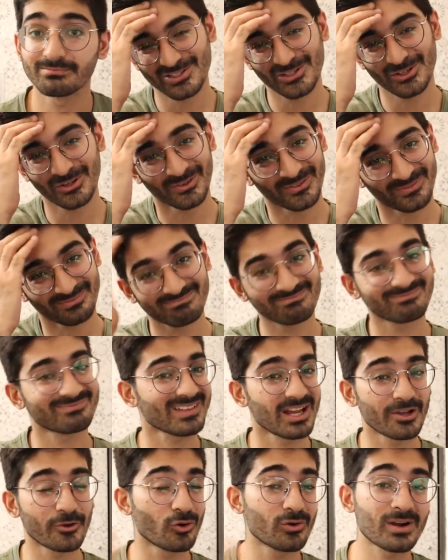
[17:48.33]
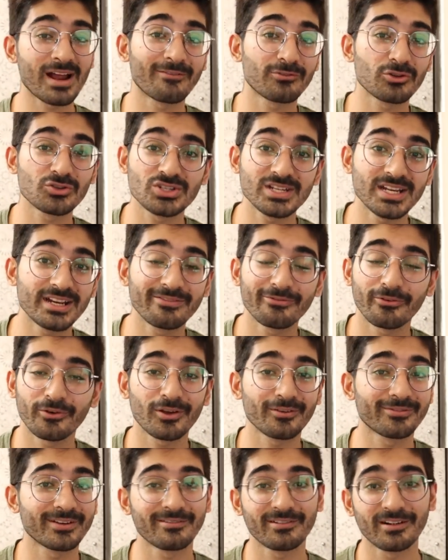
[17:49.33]
So you don't have to cheat
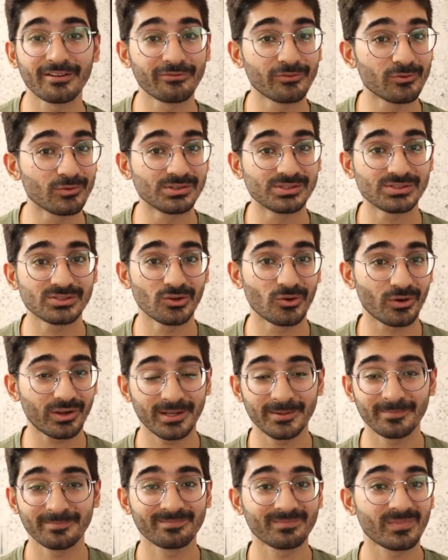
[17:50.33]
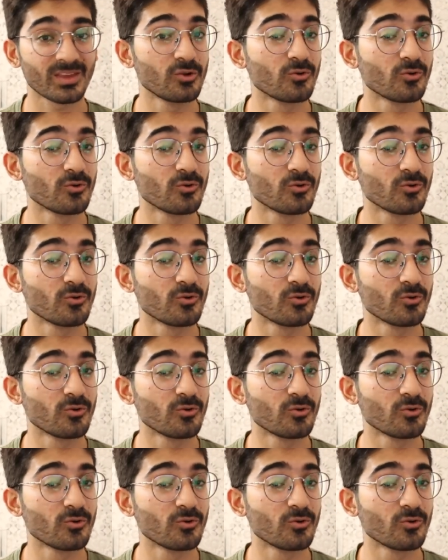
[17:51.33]
for your favorite foods, okay?